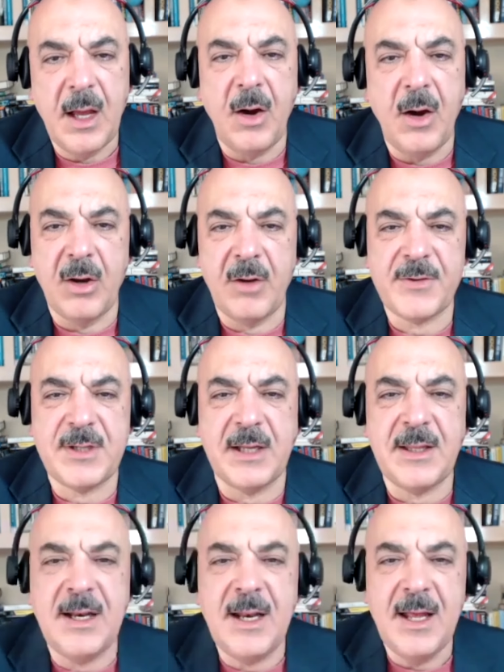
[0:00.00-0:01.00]
All of a
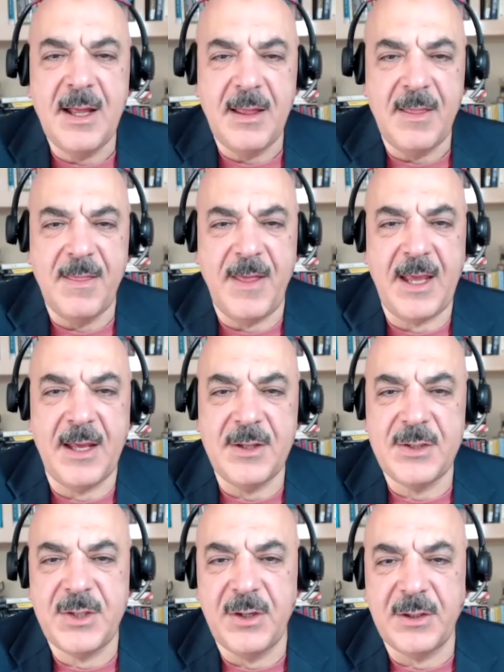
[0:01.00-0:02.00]
sudden, they
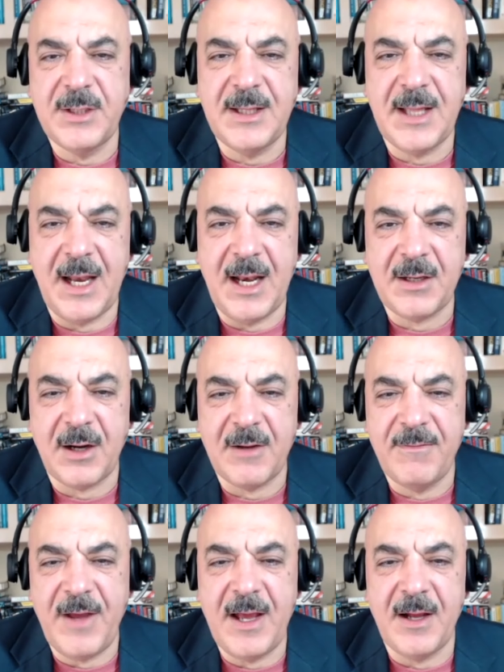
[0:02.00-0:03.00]
inserted electric
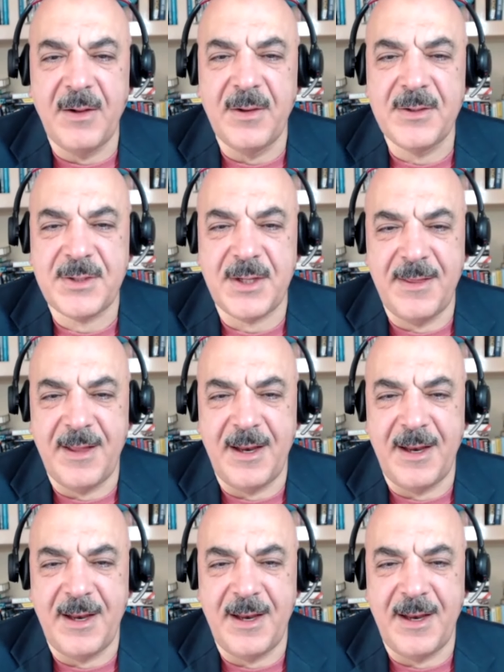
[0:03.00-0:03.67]
vehicles in the